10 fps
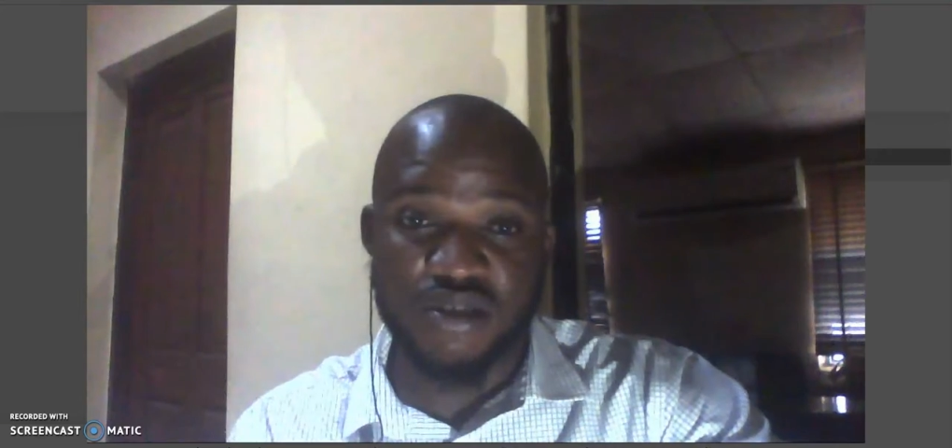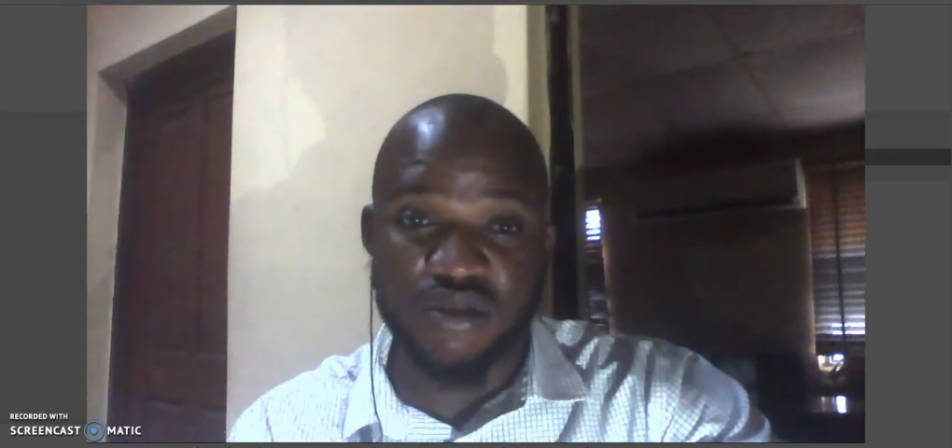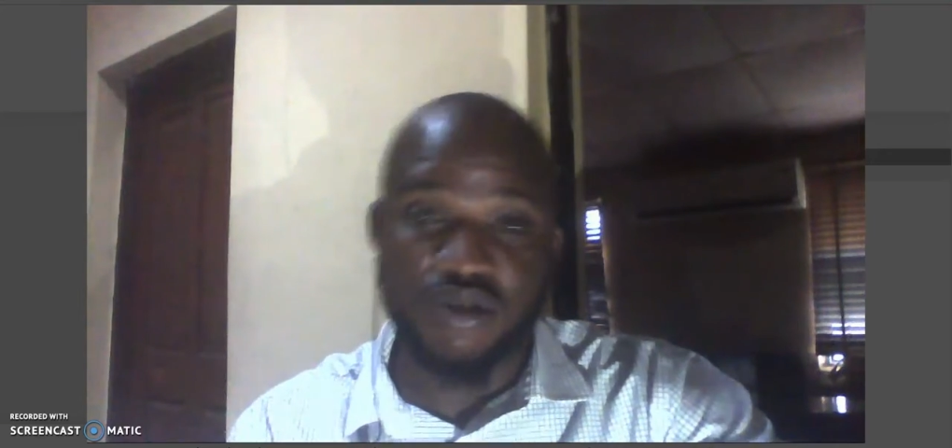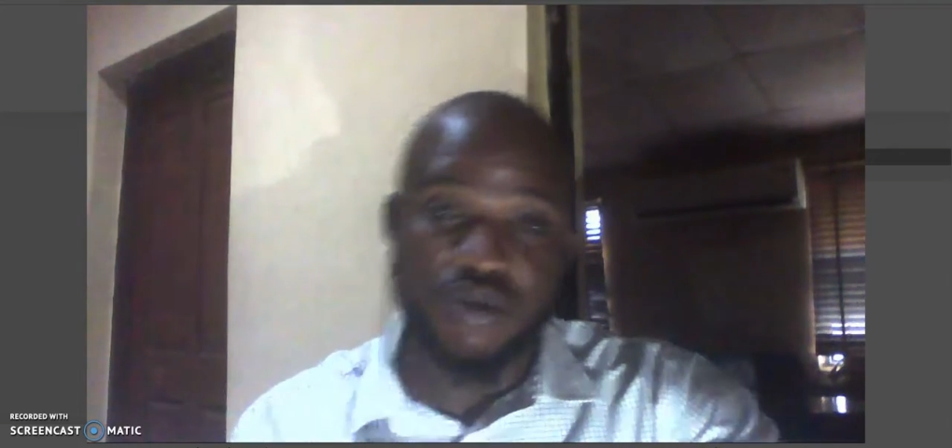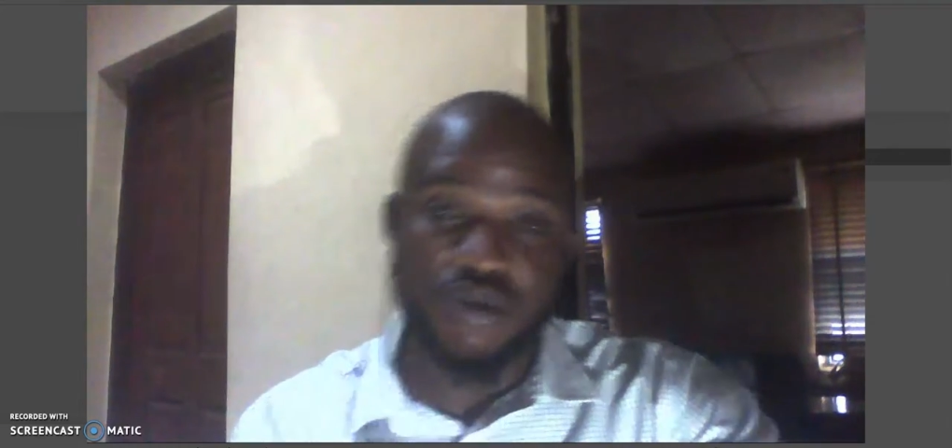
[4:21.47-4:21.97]

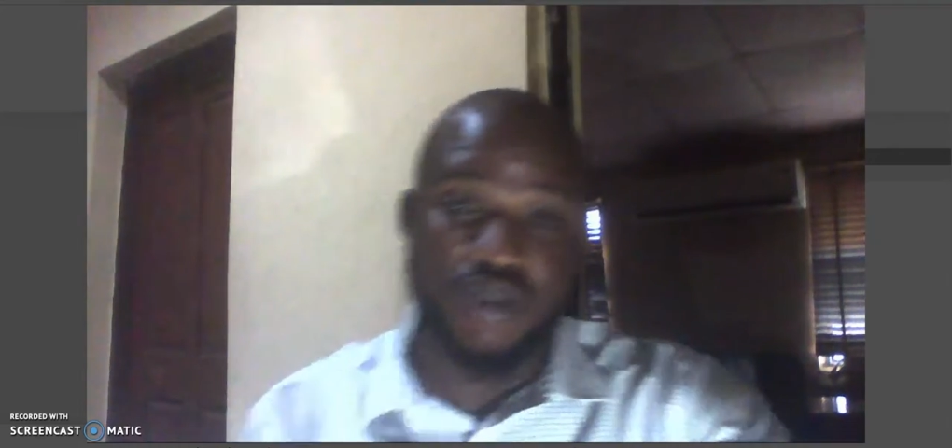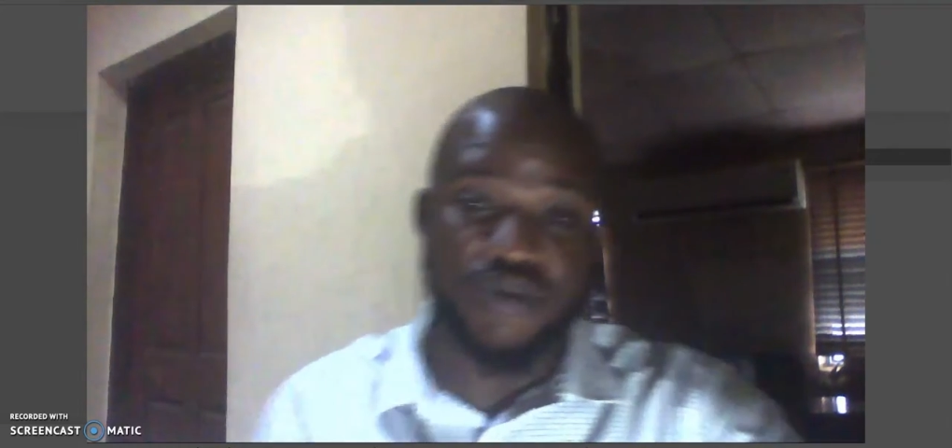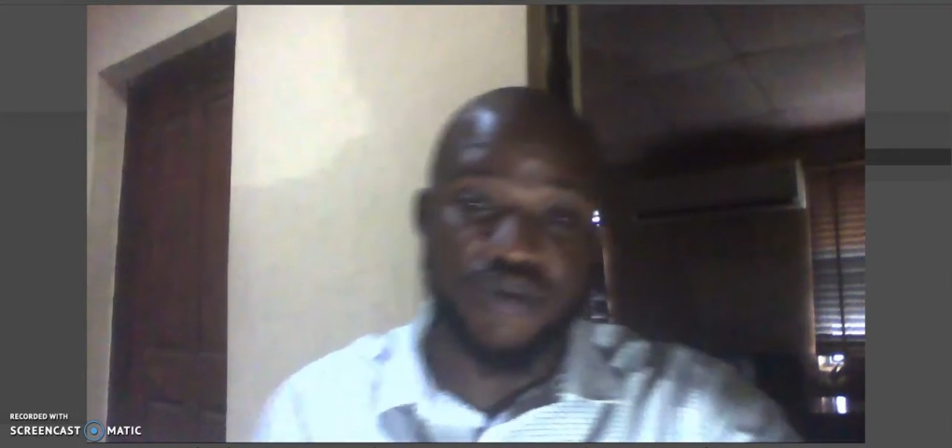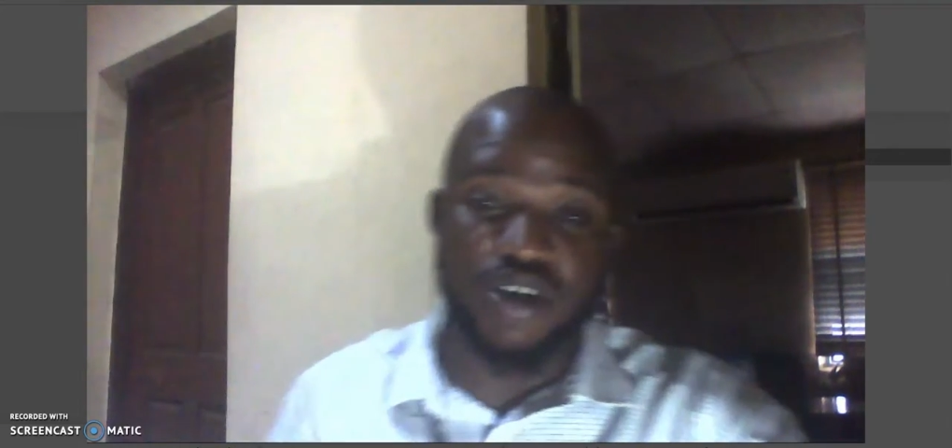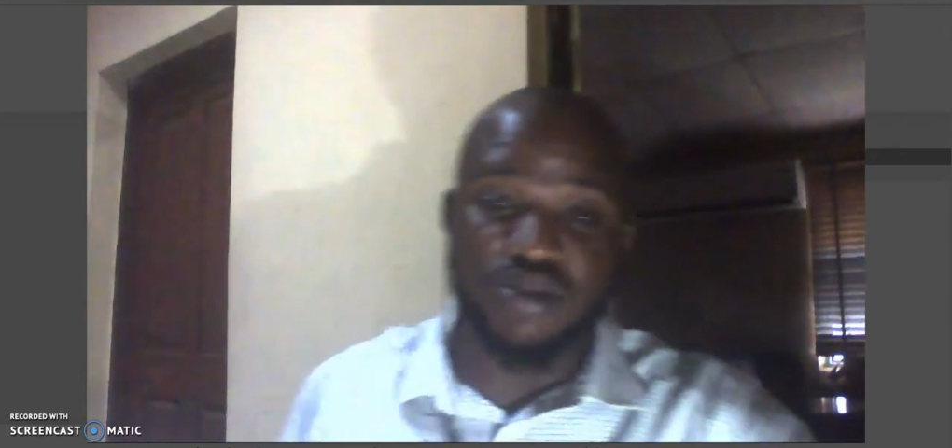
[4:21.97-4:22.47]
We
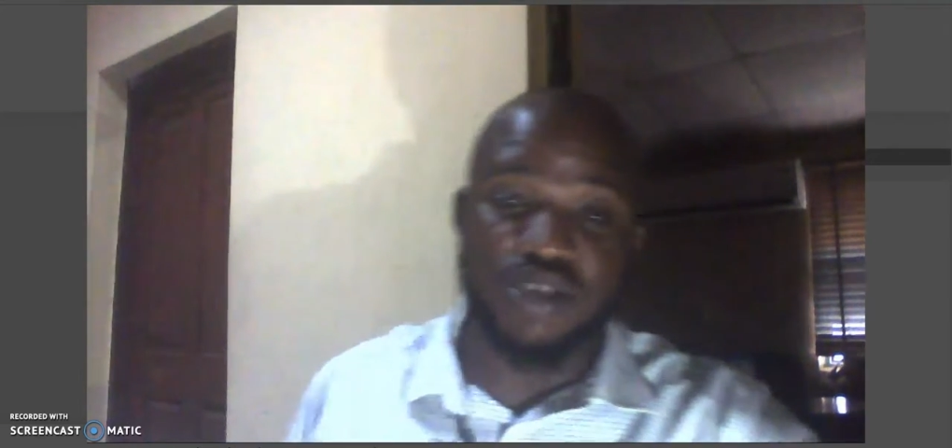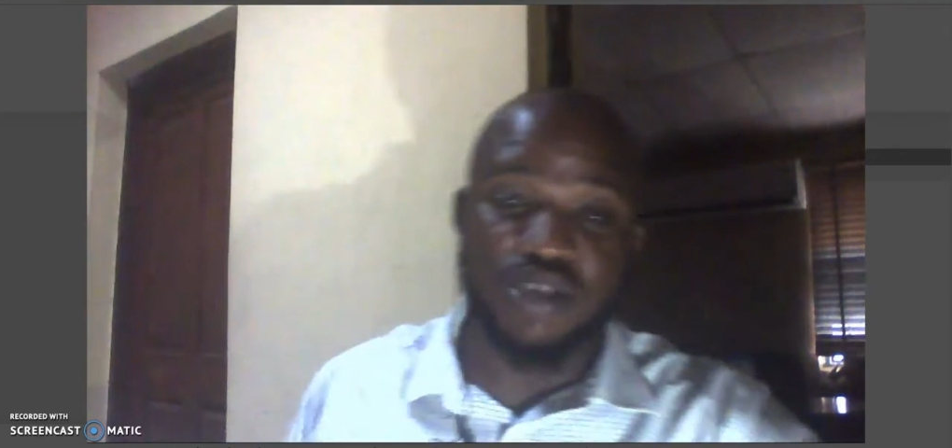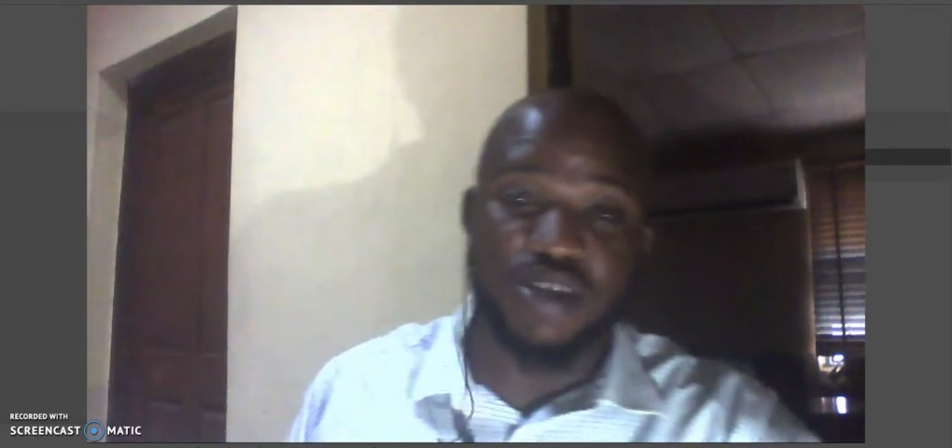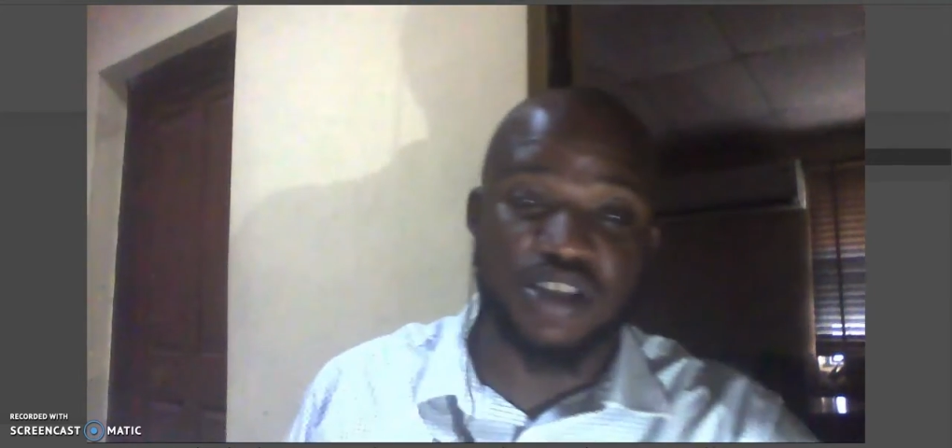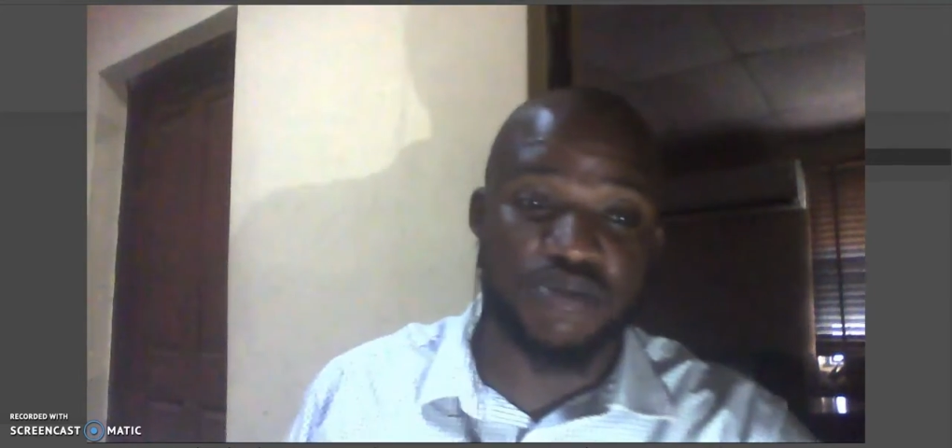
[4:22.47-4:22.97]
refer to
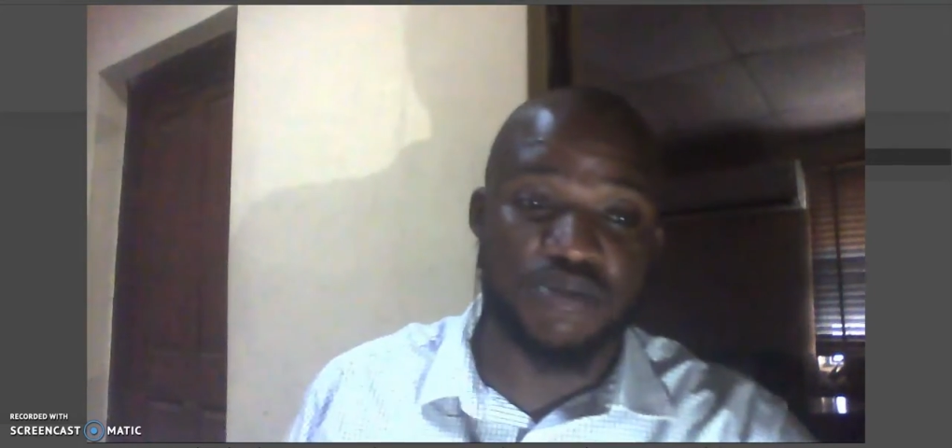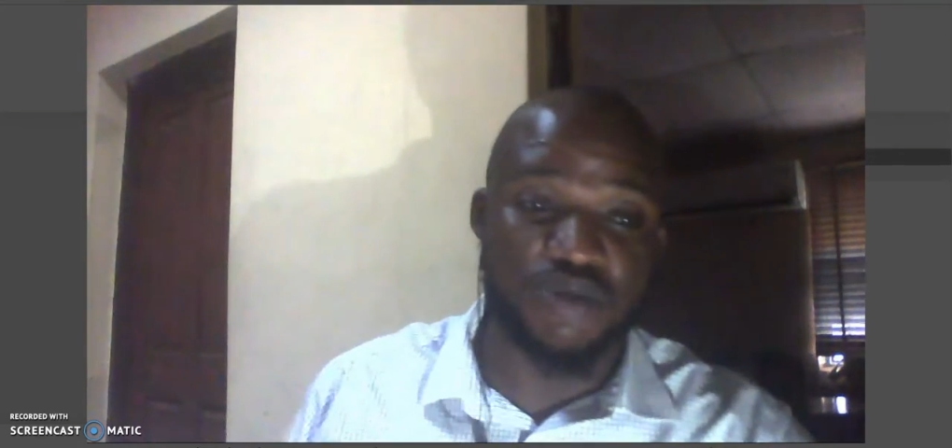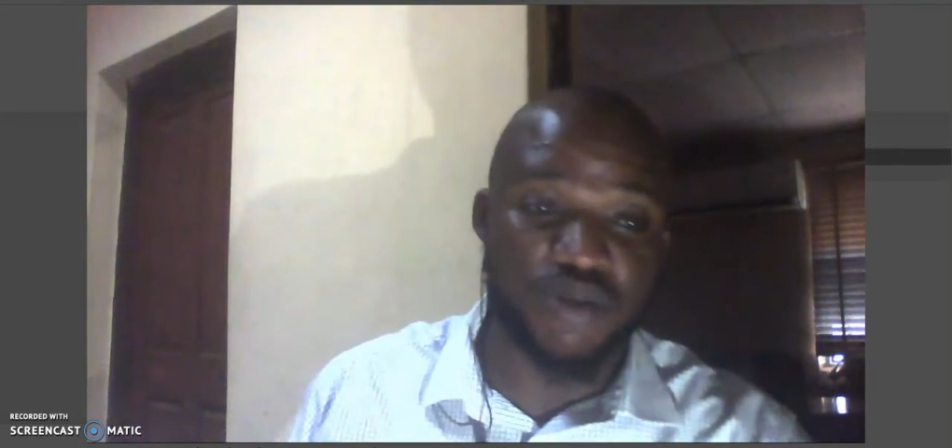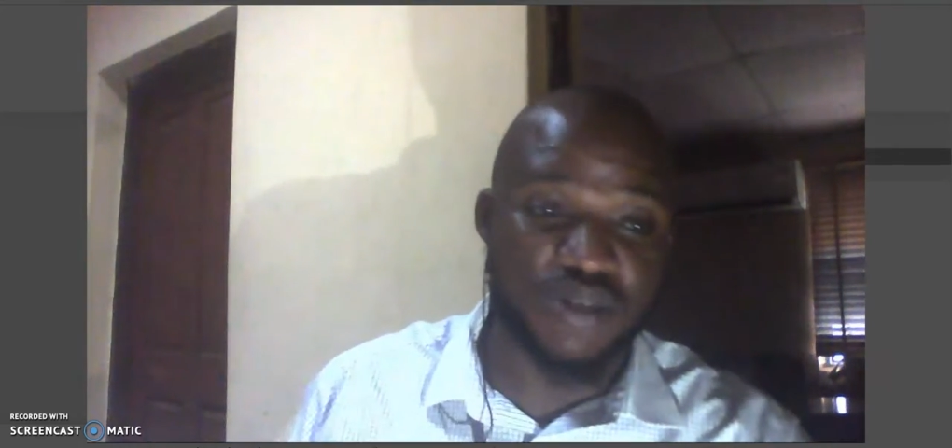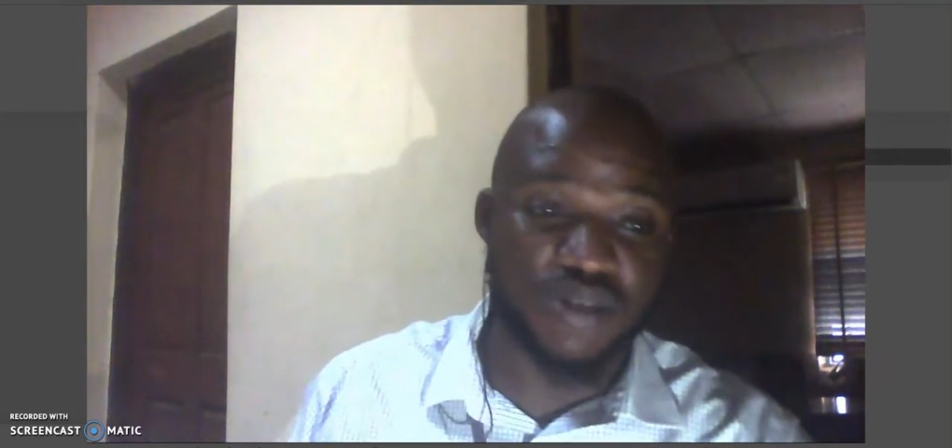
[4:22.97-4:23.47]
them as proof of